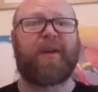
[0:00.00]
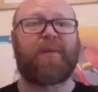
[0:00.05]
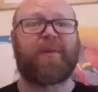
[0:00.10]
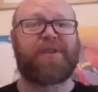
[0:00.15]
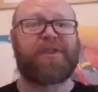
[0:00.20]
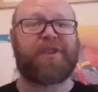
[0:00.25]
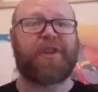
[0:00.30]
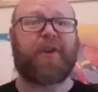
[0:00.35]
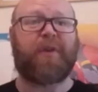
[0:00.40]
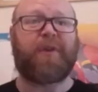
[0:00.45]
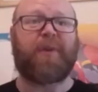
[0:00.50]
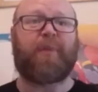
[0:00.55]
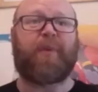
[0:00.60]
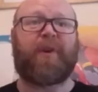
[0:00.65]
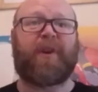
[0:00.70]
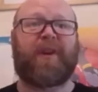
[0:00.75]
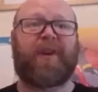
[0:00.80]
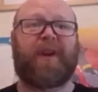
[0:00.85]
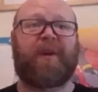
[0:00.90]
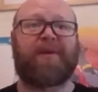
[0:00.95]
We'll show you
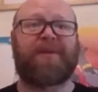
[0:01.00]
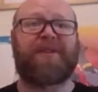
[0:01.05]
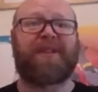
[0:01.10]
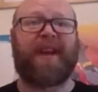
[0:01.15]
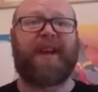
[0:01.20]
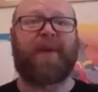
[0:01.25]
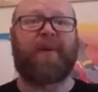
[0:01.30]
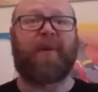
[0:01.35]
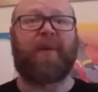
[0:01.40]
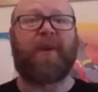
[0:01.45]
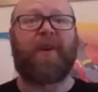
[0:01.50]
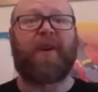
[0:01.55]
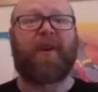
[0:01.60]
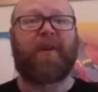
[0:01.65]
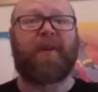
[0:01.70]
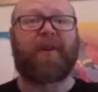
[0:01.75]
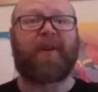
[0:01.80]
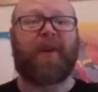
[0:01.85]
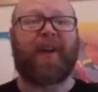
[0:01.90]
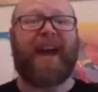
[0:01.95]
one of those now.
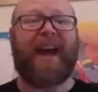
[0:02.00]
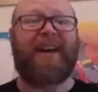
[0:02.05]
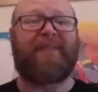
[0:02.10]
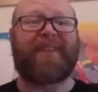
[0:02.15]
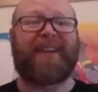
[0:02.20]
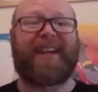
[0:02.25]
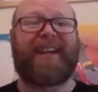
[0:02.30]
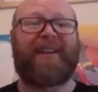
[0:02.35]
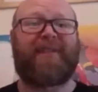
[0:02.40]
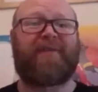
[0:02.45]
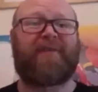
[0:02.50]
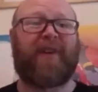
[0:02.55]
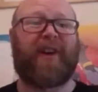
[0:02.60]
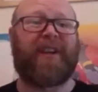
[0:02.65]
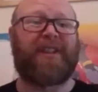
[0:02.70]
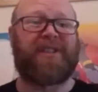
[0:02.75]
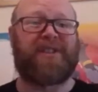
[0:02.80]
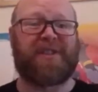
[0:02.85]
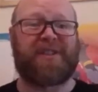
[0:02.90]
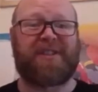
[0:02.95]
Going to have a little
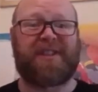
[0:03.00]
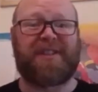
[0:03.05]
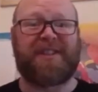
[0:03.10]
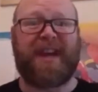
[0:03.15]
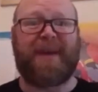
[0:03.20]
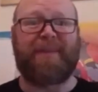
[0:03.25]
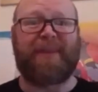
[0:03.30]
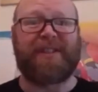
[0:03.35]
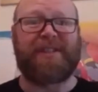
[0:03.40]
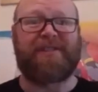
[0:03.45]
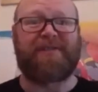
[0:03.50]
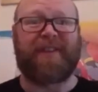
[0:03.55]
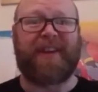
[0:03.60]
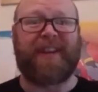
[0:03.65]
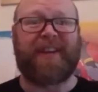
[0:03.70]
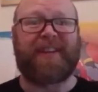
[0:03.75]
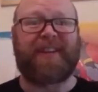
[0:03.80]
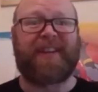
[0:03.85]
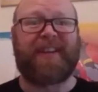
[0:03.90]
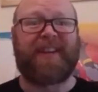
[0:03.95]
fight just to
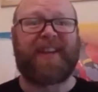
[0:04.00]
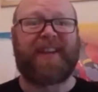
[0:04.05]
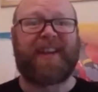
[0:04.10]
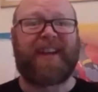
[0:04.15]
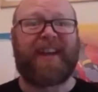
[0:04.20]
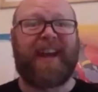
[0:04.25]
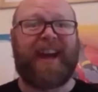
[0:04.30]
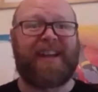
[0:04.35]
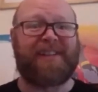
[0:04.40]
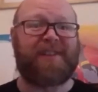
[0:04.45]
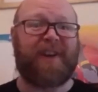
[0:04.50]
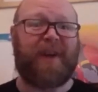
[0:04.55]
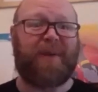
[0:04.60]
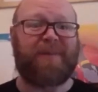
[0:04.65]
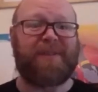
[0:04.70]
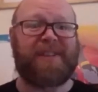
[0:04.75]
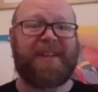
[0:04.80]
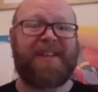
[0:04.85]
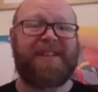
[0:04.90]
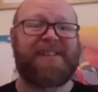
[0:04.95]
demonstrate. As
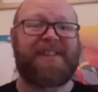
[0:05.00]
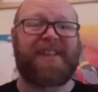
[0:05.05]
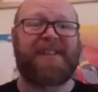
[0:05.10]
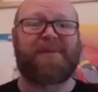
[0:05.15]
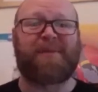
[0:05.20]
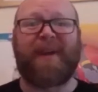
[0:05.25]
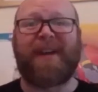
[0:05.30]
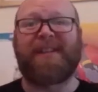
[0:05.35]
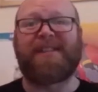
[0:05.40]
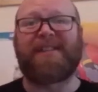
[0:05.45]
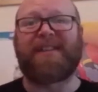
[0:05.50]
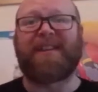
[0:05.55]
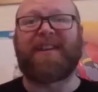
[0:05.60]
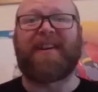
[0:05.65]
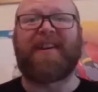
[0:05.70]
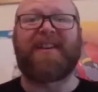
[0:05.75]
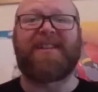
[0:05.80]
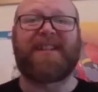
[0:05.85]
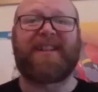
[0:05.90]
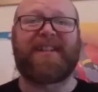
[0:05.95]
always, the easiest way to
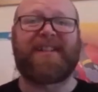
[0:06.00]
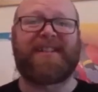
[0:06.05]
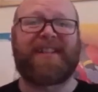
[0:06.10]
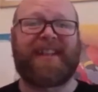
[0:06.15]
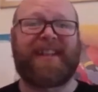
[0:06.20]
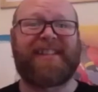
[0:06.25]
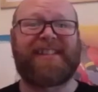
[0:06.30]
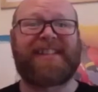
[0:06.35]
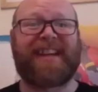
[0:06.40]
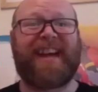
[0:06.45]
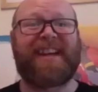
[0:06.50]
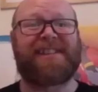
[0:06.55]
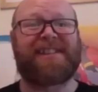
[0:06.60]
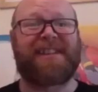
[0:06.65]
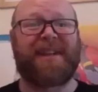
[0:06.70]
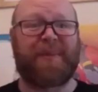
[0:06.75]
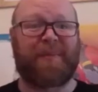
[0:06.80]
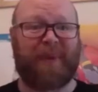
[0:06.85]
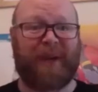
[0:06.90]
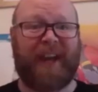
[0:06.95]
learn D&D is to
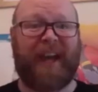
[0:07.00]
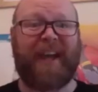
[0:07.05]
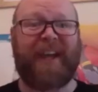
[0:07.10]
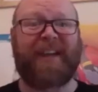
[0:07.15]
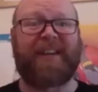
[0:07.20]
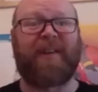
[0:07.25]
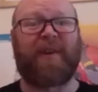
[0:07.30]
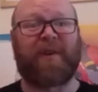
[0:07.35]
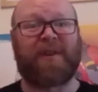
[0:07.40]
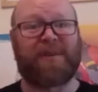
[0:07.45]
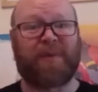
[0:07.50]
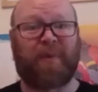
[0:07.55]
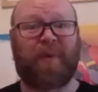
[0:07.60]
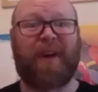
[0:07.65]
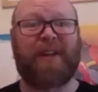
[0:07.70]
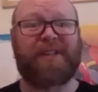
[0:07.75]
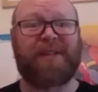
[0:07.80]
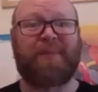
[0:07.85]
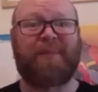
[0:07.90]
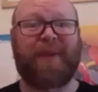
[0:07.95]
actually play it or to
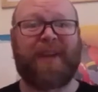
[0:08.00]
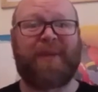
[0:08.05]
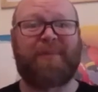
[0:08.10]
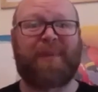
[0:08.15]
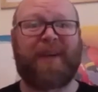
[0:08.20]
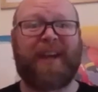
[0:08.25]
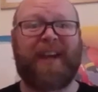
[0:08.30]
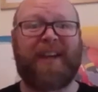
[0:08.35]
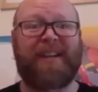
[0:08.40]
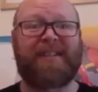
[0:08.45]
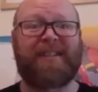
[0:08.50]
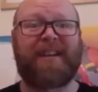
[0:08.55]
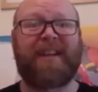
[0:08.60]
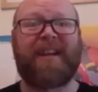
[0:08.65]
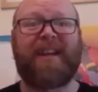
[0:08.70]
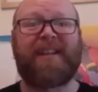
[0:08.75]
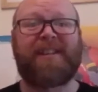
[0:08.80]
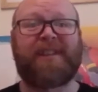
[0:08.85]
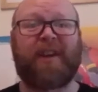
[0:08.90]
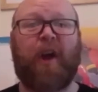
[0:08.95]
watch it being played.
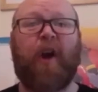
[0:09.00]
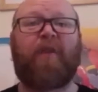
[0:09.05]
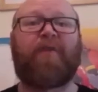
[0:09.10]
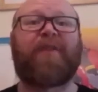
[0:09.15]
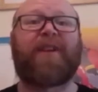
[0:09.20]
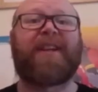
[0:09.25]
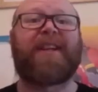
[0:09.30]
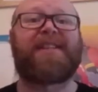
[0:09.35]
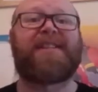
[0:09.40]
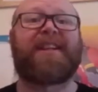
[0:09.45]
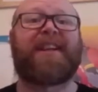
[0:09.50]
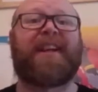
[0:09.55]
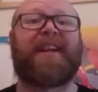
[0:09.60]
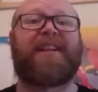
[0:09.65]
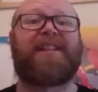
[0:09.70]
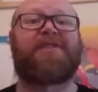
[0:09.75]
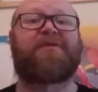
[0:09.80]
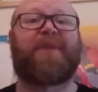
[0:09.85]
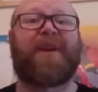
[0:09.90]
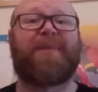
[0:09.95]
So hopefully this will
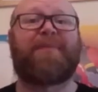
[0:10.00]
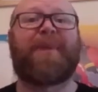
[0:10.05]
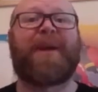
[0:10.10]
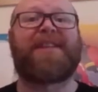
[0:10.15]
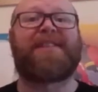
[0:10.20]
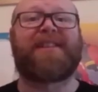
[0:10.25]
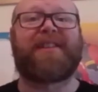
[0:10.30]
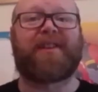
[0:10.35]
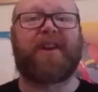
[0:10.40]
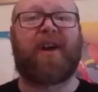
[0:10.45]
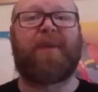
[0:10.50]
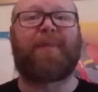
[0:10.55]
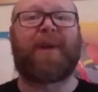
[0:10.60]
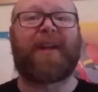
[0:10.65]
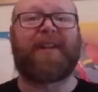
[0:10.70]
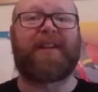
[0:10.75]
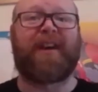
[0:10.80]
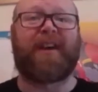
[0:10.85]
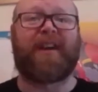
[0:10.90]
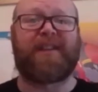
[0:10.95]
illustrate basic
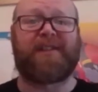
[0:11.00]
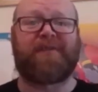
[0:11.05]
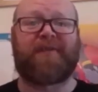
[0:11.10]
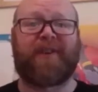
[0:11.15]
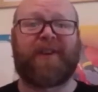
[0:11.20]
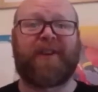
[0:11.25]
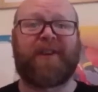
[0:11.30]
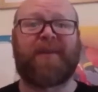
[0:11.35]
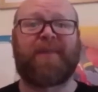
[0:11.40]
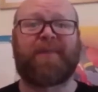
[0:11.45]
combat knowledge for you.